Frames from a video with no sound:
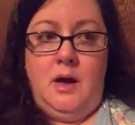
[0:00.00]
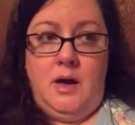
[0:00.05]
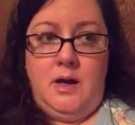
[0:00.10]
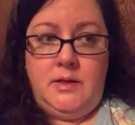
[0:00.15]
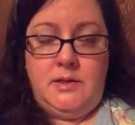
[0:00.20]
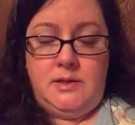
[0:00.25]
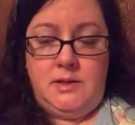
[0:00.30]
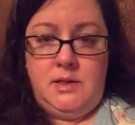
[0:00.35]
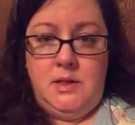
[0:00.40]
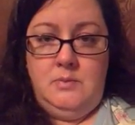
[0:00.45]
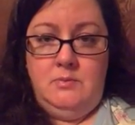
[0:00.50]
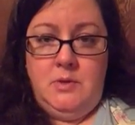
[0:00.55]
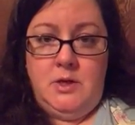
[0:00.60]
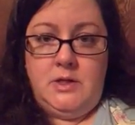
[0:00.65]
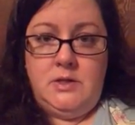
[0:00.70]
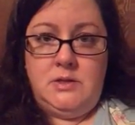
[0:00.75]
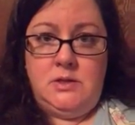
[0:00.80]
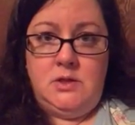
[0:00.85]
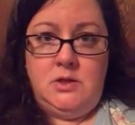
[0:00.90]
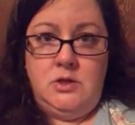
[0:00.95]
I see
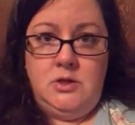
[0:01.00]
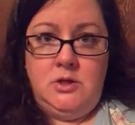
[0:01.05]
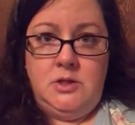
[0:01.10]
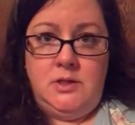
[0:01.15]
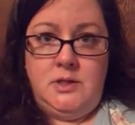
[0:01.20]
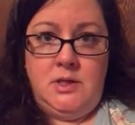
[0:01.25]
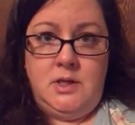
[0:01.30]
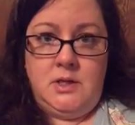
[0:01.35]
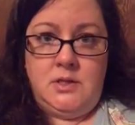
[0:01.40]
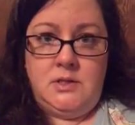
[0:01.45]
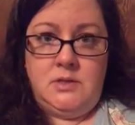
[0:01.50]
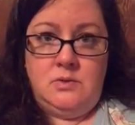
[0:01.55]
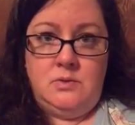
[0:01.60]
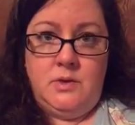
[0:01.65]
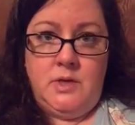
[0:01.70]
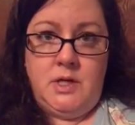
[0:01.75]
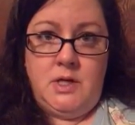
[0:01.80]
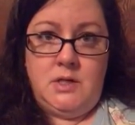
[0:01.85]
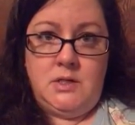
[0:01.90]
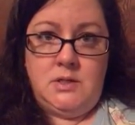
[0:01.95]
my surgeon next
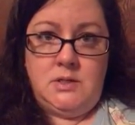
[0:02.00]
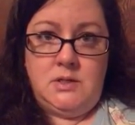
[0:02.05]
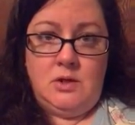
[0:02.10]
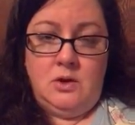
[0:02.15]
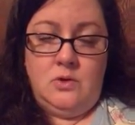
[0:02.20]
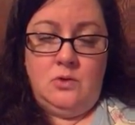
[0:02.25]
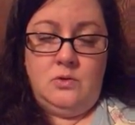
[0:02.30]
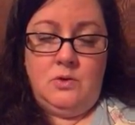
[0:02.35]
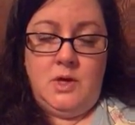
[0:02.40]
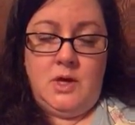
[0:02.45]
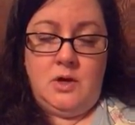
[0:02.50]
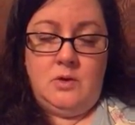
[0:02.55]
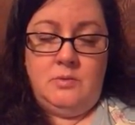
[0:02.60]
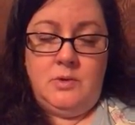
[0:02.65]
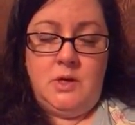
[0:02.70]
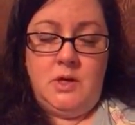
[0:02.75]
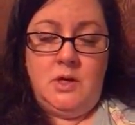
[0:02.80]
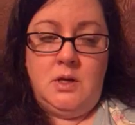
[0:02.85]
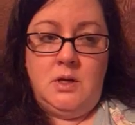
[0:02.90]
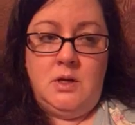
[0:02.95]
week, so that'll
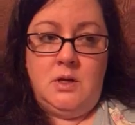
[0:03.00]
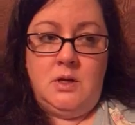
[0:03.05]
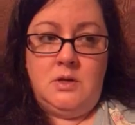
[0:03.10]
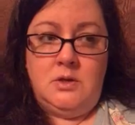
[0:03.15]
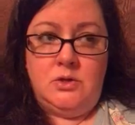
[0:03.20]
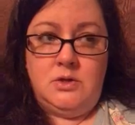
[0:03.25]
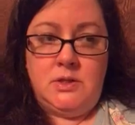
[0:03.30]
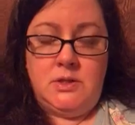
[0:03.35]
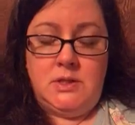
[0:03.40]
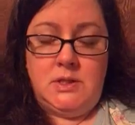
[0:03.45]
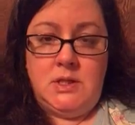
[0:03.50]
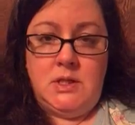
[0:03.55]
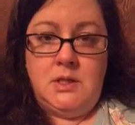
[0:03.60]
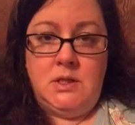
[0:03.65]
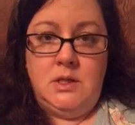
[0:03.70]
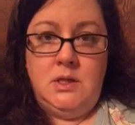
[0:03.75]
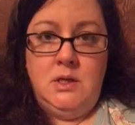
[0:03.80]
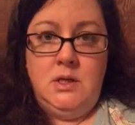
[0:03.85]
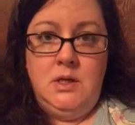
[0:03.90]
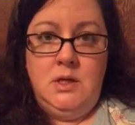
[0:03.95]
be
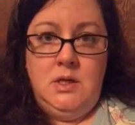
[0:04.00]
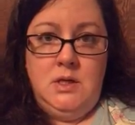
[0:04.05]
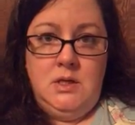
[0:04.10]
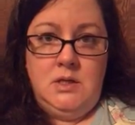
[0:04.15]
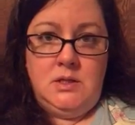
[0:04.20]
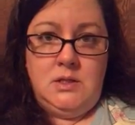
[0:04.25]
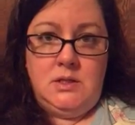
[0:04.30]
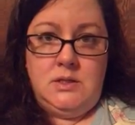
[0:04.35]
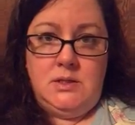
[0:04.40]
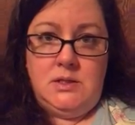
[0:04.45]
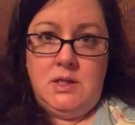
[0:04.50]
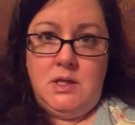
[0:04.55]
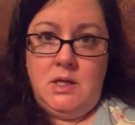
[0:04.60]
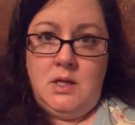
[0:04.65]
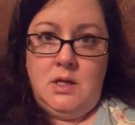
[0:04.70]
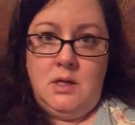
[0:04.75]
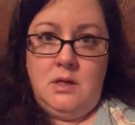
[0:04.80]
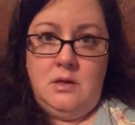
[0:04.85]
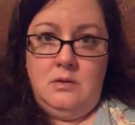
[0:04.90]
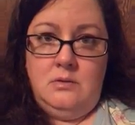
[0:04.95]
interesting to
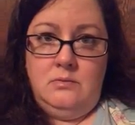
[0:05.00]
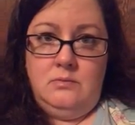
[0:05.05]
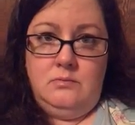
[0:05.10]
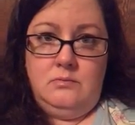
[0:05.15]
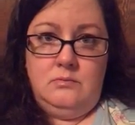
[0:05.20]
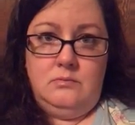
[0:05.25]
see